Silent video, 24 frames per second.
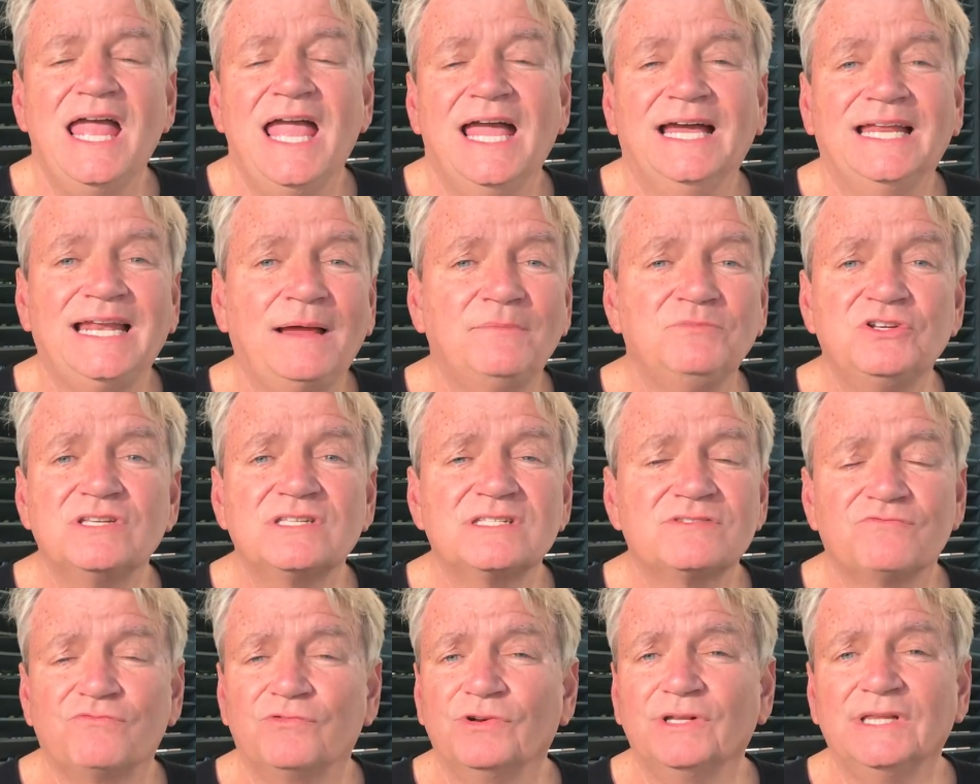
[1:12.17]
And I'm
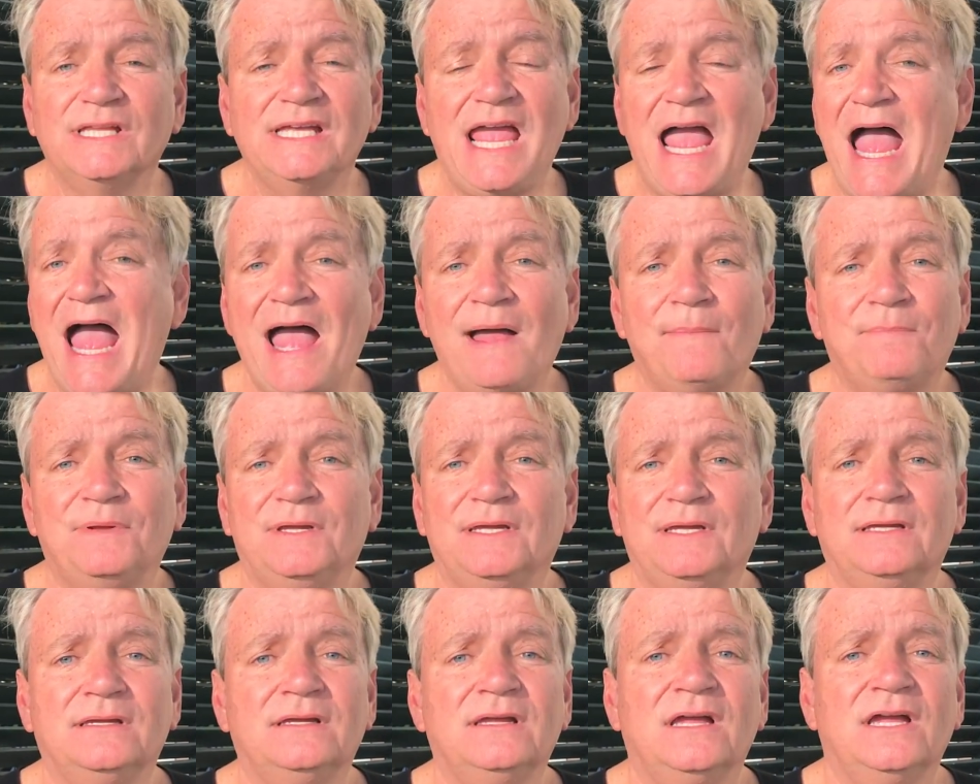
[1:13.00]
just really
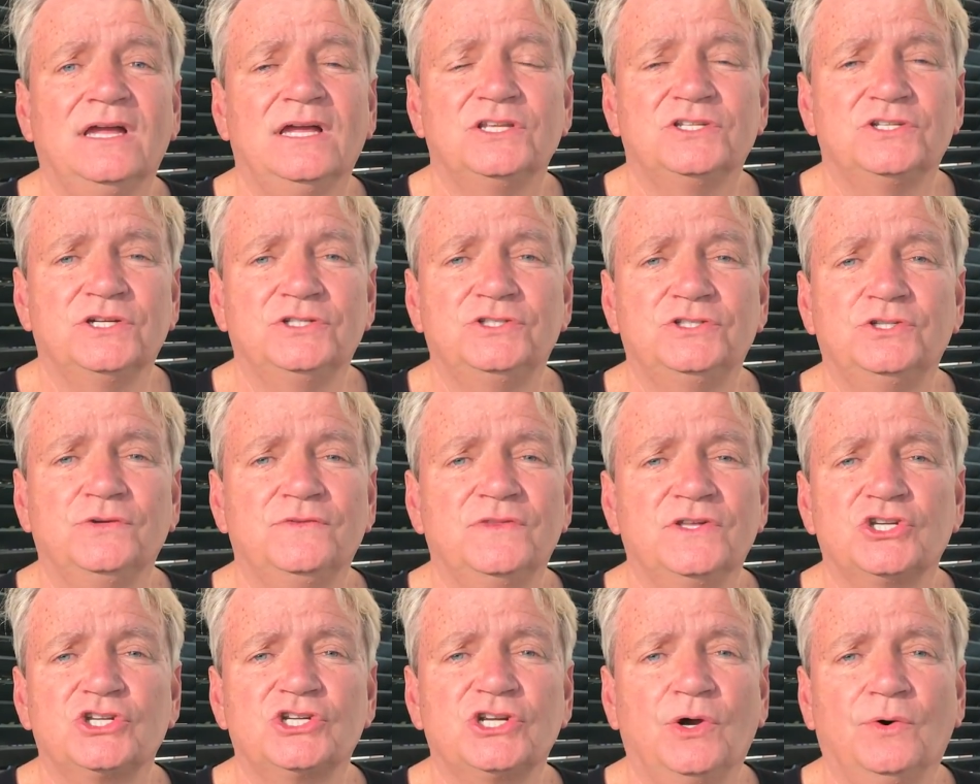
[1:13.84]
happy to do
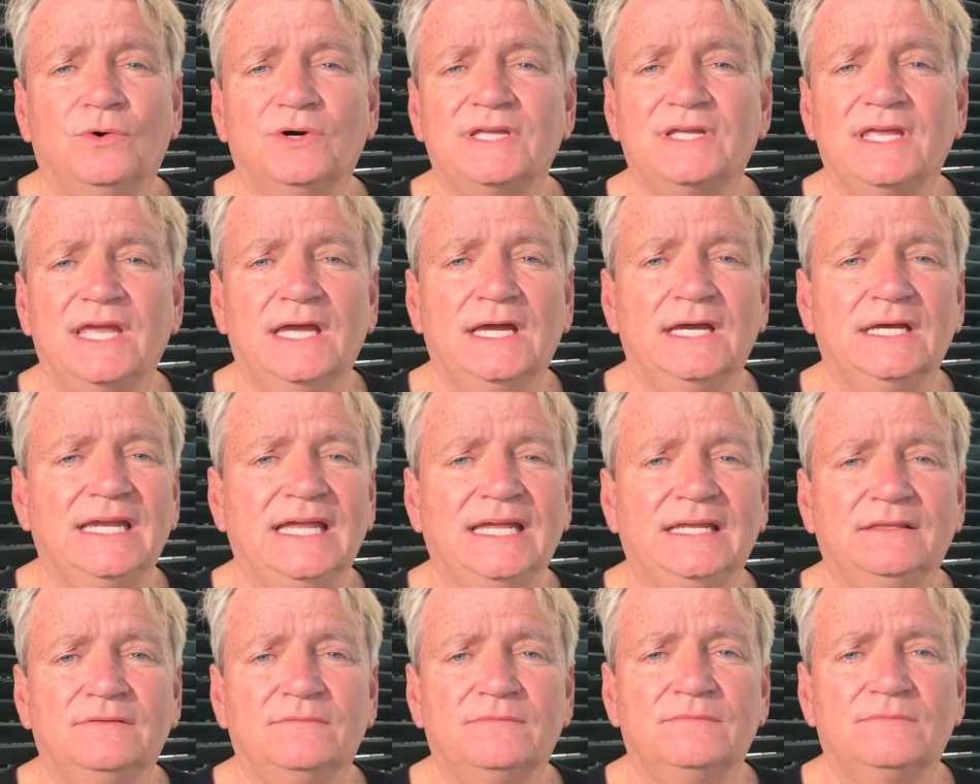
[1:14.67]
this show again
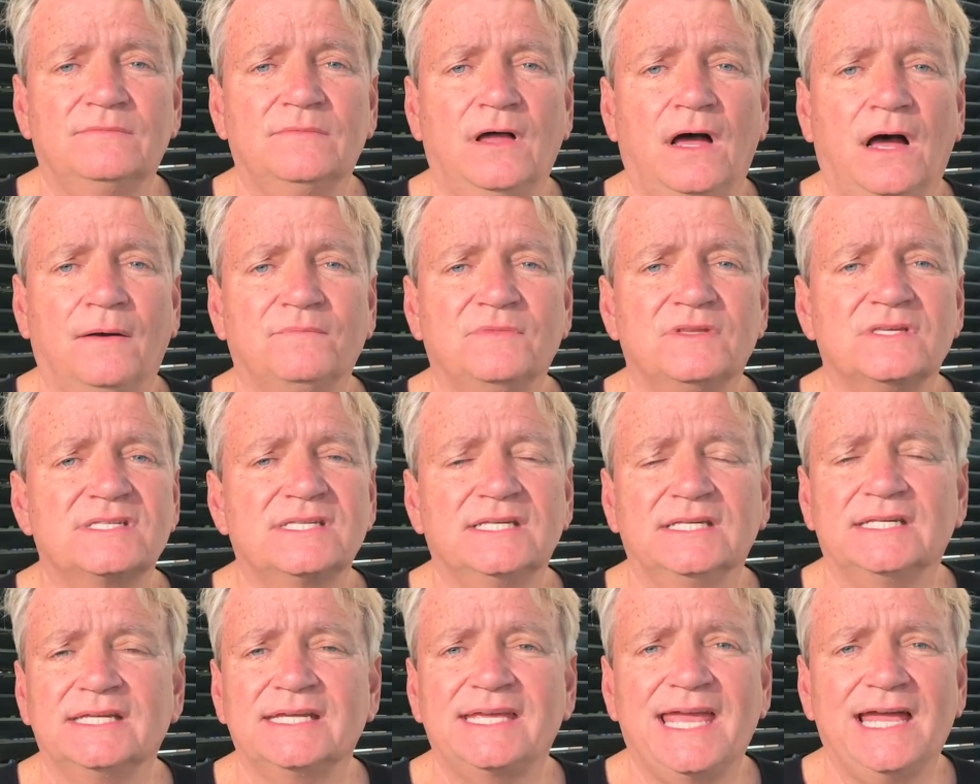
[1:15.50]
in the
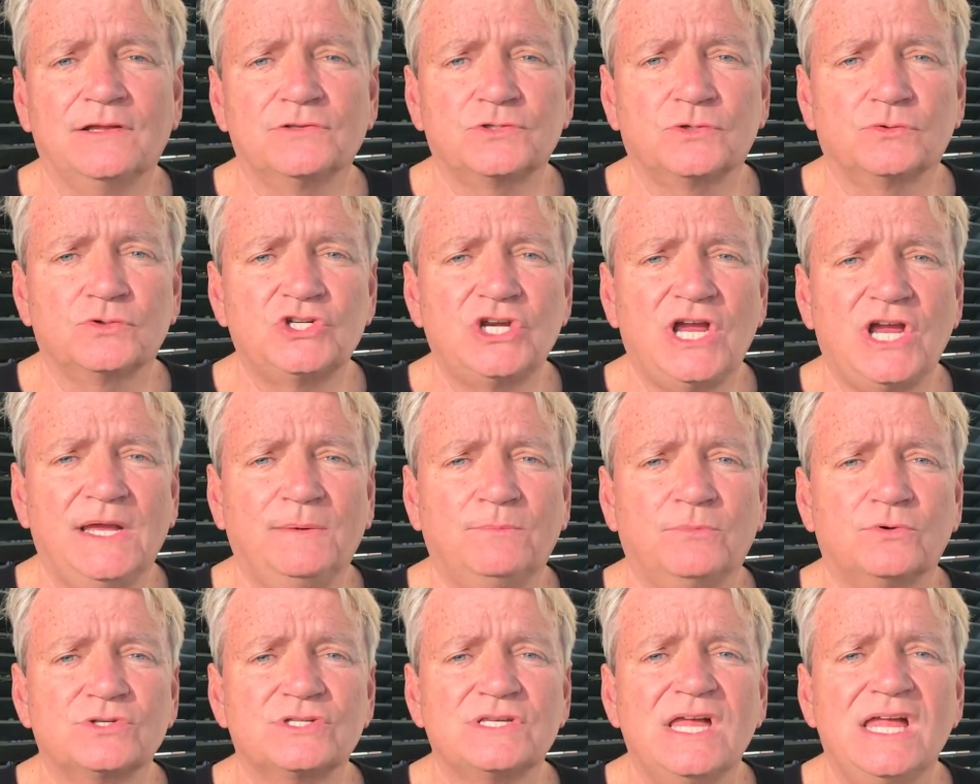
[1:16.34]
city council
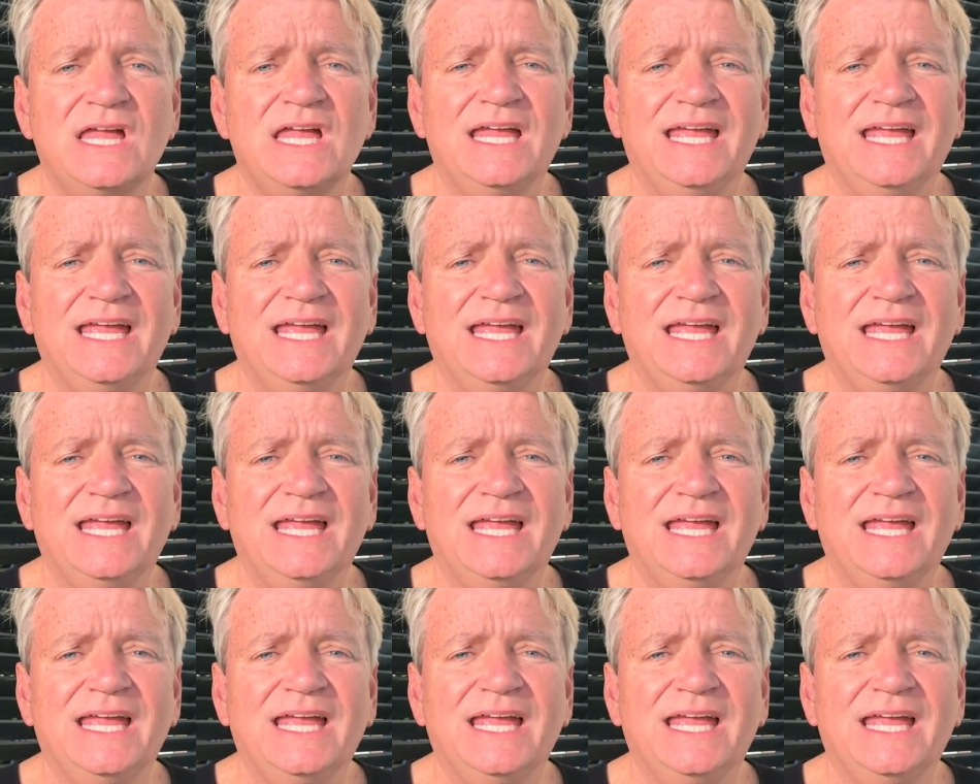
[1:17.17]
chambers